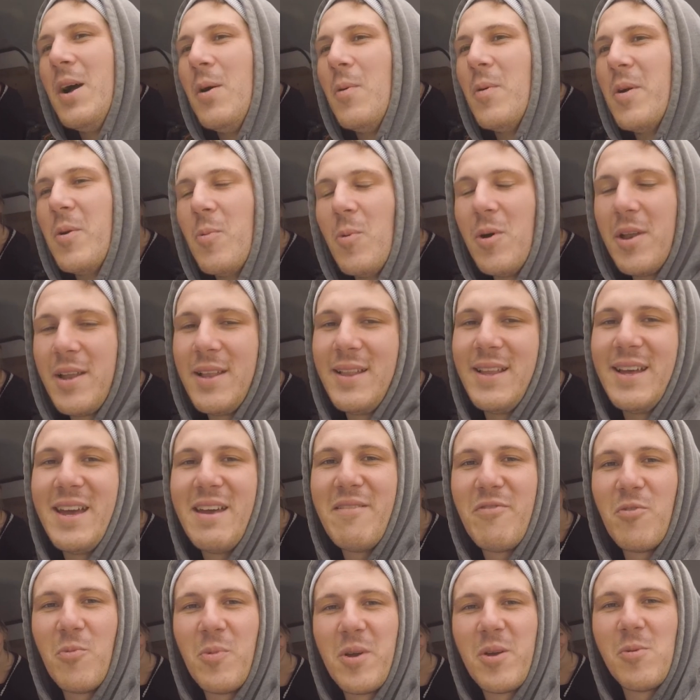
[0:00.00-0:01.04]
We want to
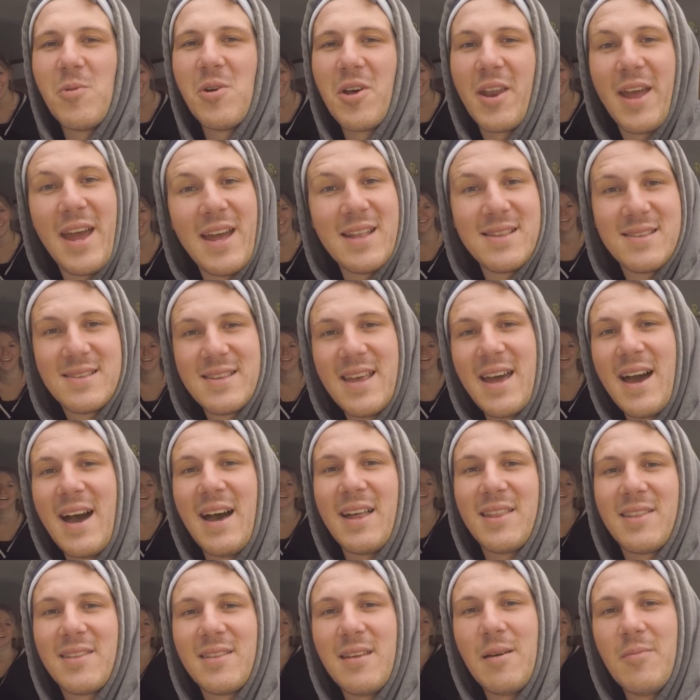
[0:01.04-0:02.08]
leave and we want to head
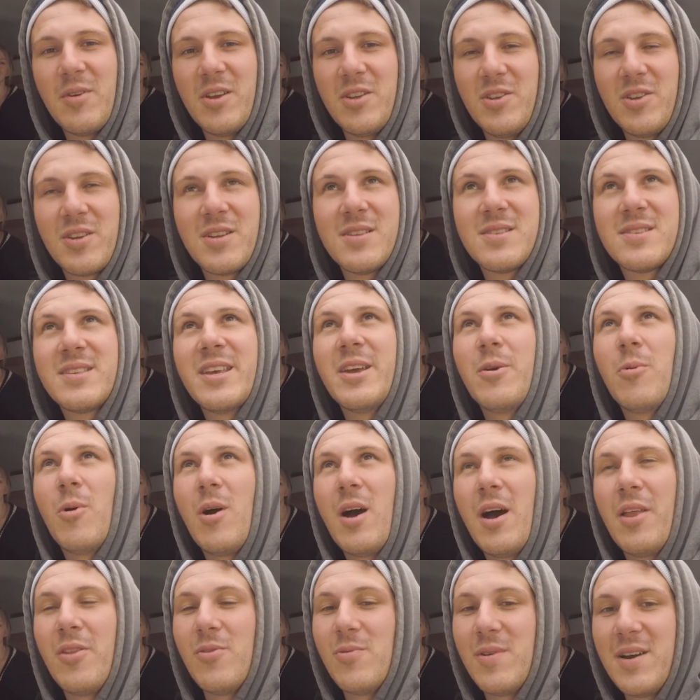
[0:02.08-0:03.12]
south. I mean, you can see
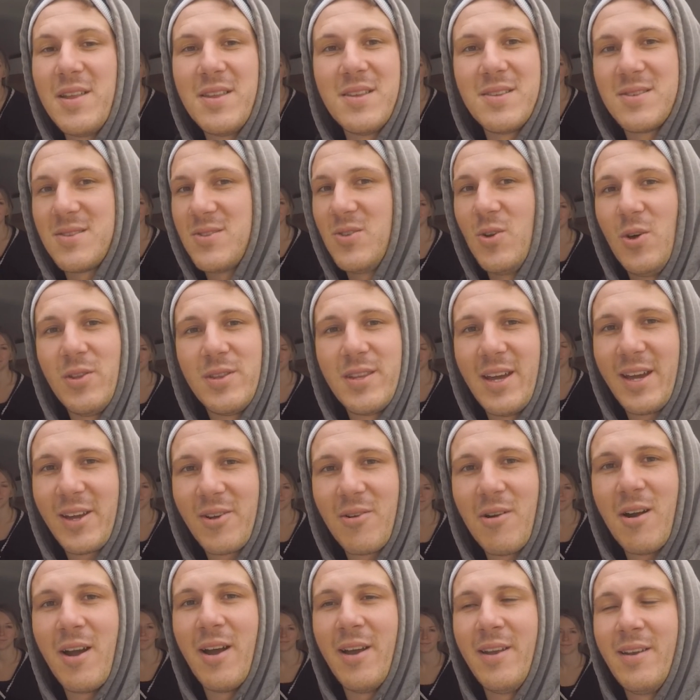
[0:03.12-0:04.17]
why the weather's not that
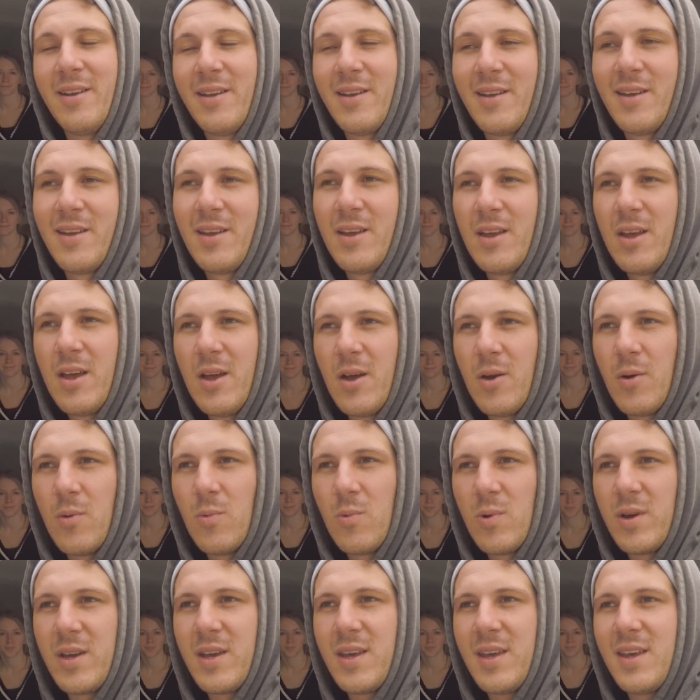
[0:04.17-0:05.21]
great.
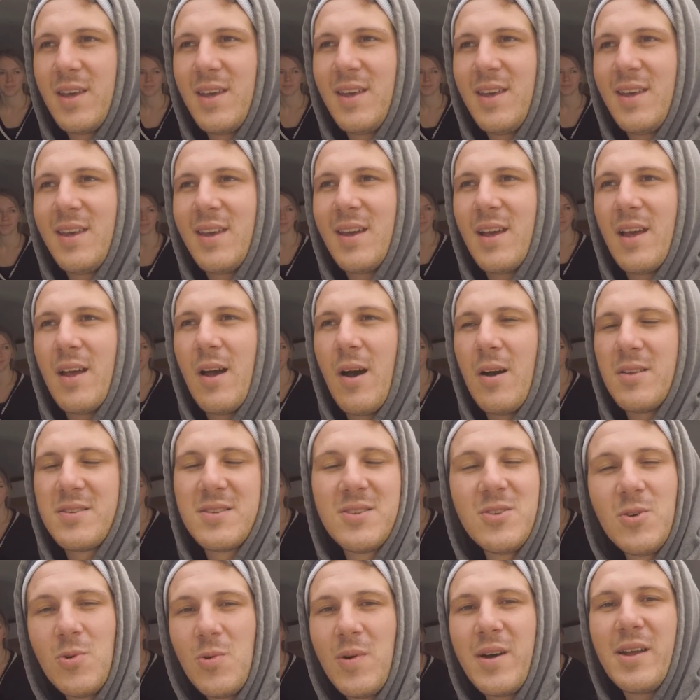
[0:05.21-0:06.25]
We are
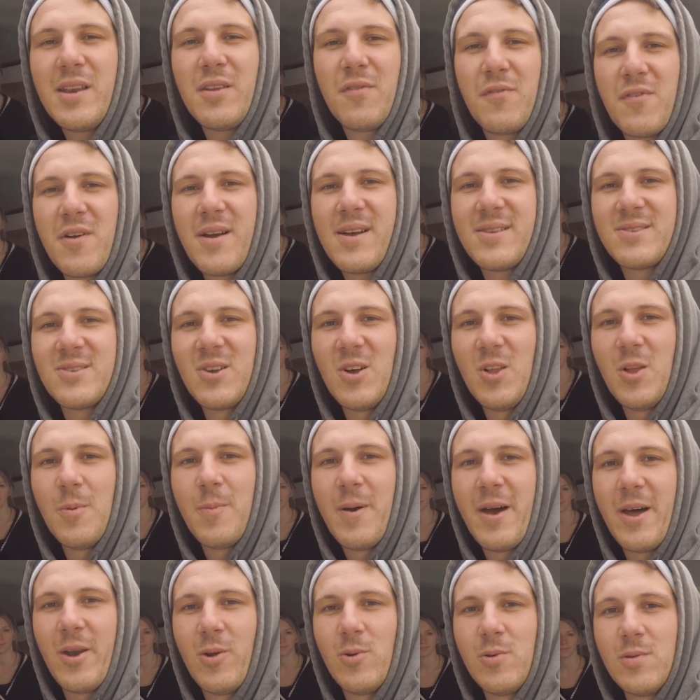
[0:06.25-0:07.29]
still waiting for our solar
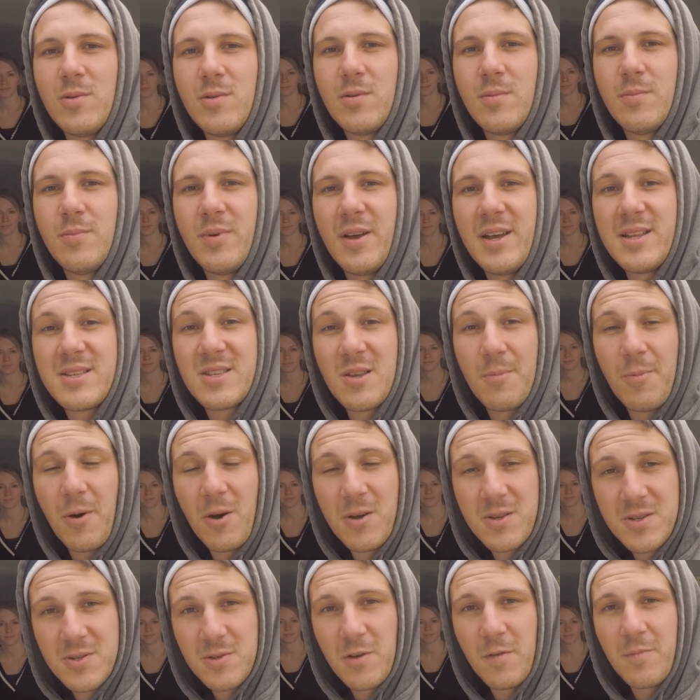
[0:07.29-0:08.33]
panel, but it's
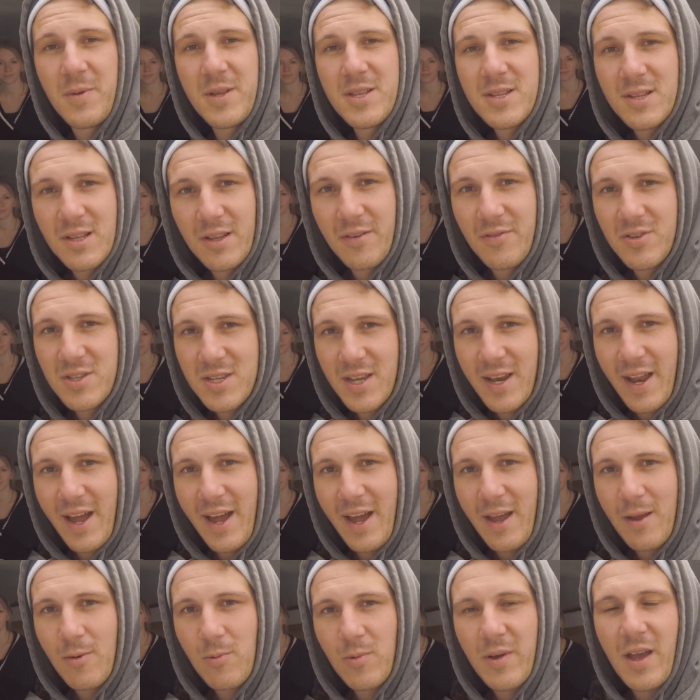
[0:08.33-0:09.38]
supposed to have been delivered
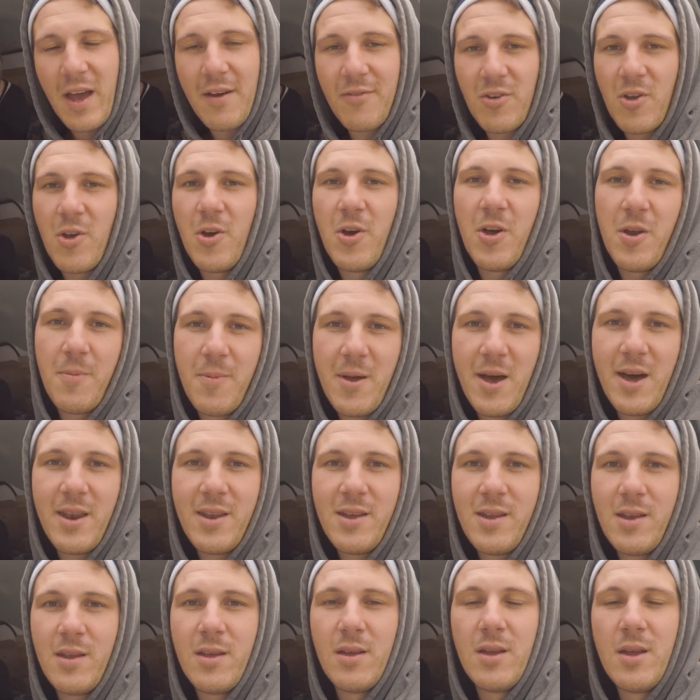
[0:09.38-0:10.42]
today. We haven't heard about
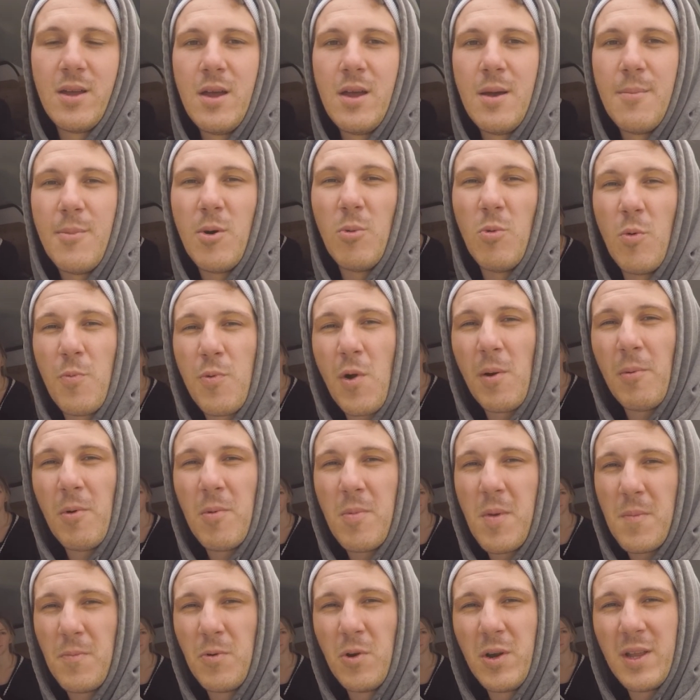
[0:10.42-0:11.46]
it, but we'll probably
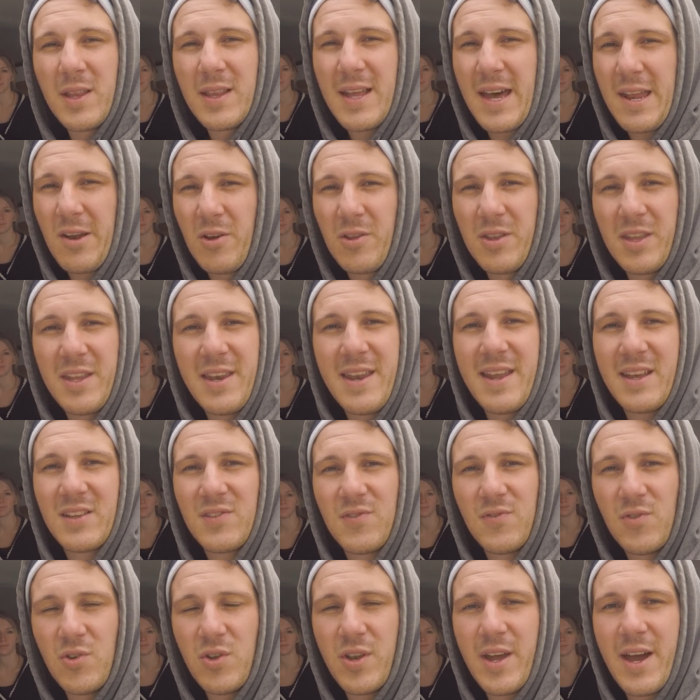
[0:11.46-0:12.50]
be putting that on the
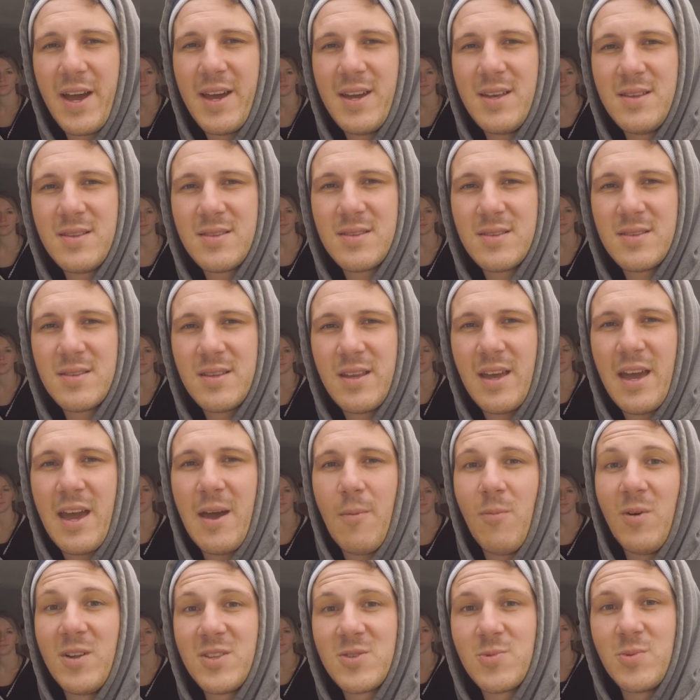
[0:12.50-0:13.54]
next few days.
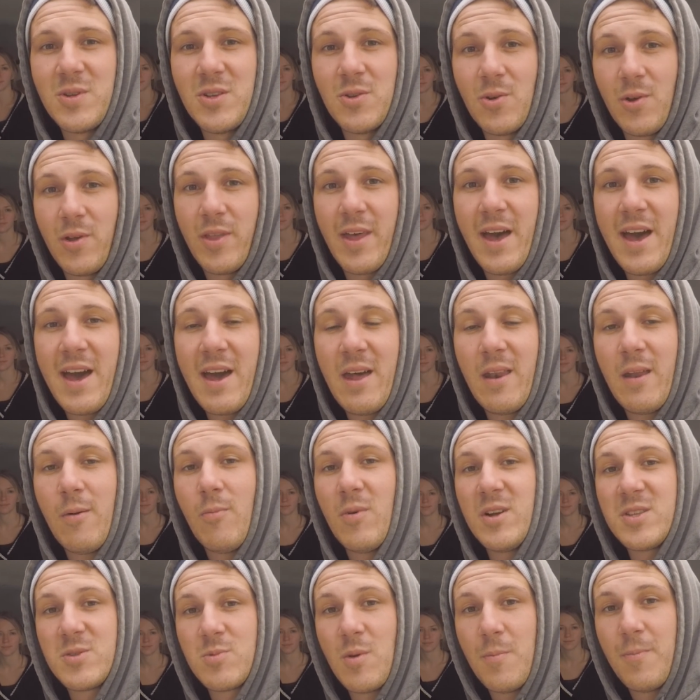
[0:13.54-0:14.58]
And once we do that, and
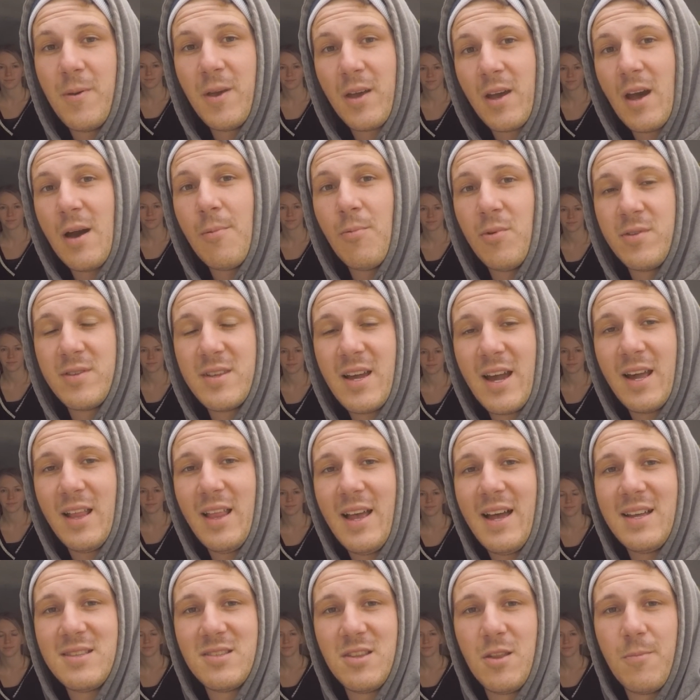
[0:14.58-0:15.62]
once we pick up what Taylor
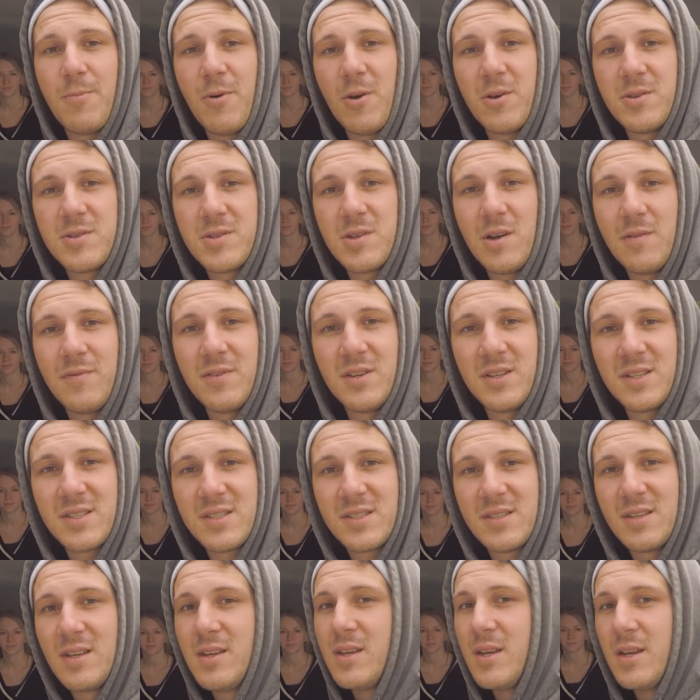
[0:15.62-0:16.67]
has at the post
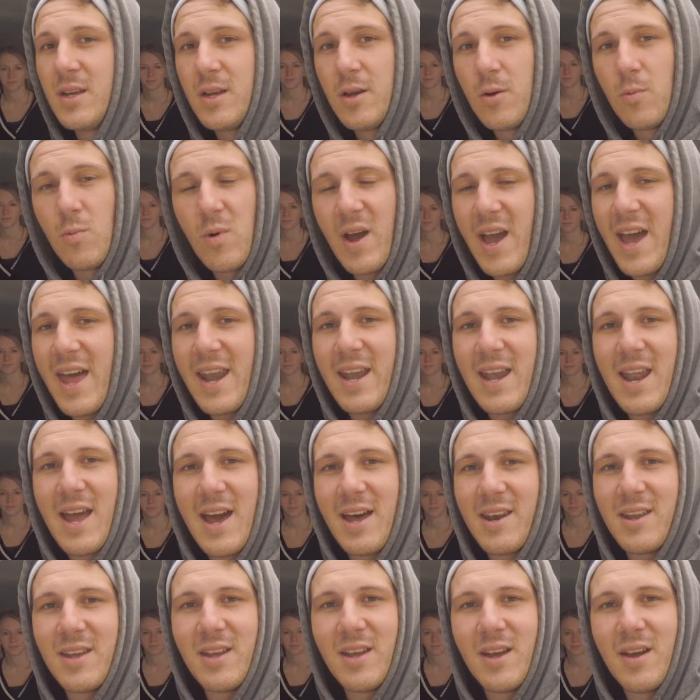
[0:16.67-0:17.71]
office, we're heading
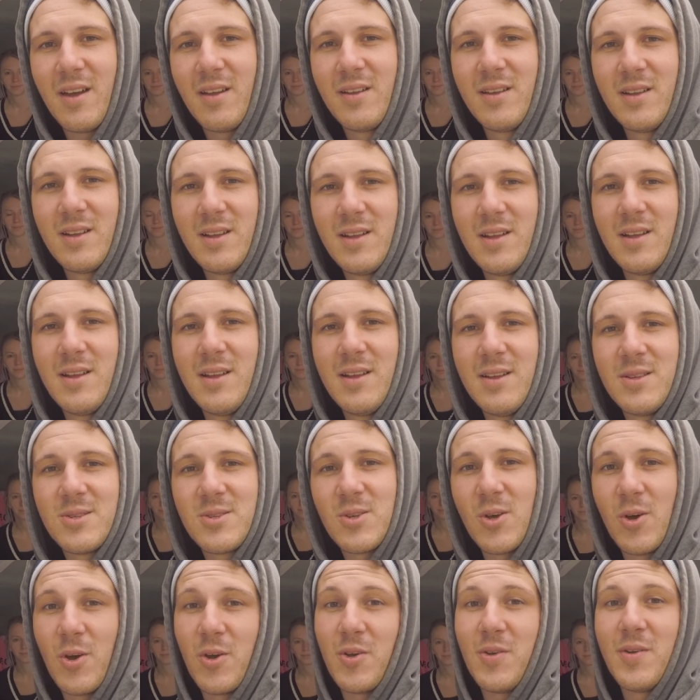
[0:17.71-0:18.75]
out of here.
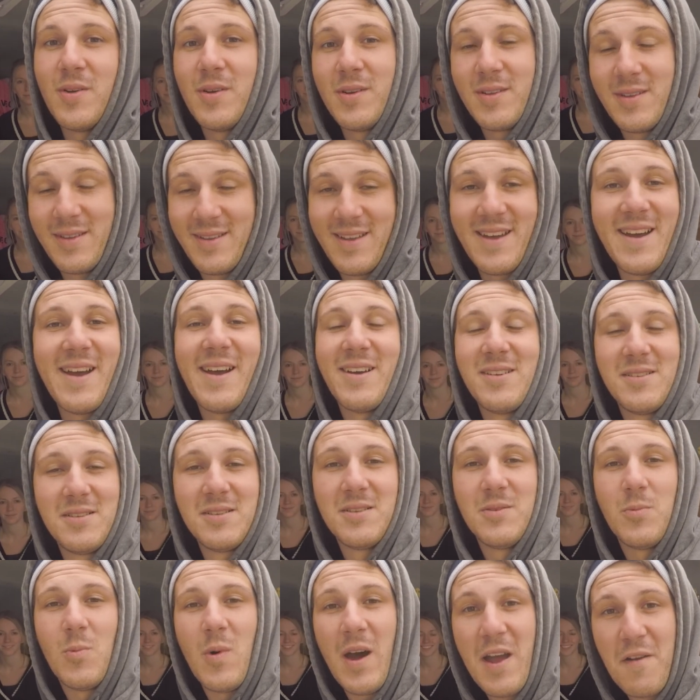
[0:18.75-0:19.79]
So, yeah,
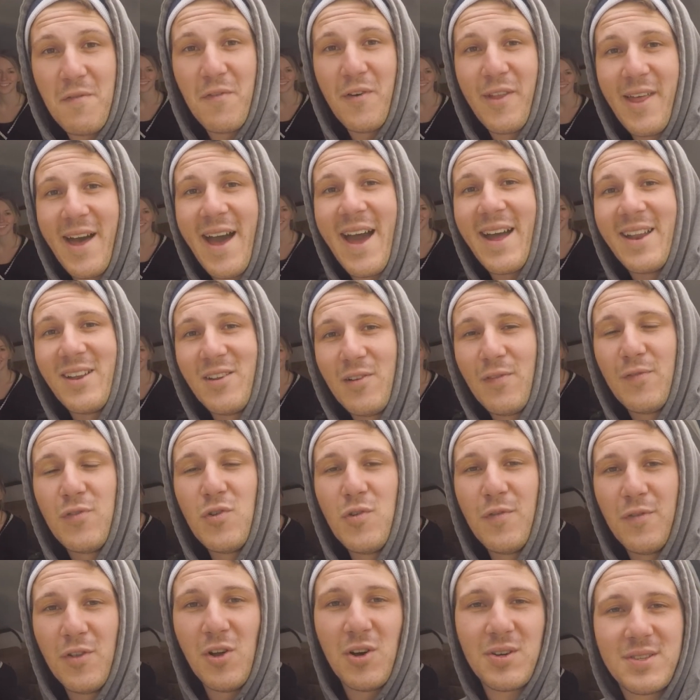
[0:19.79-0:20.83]
wait for that. A
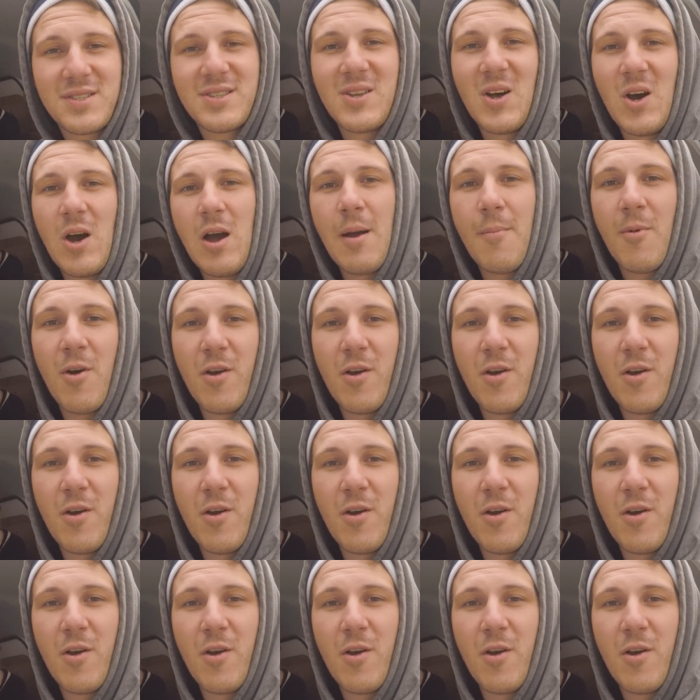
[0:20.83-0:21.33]
few vlogs time.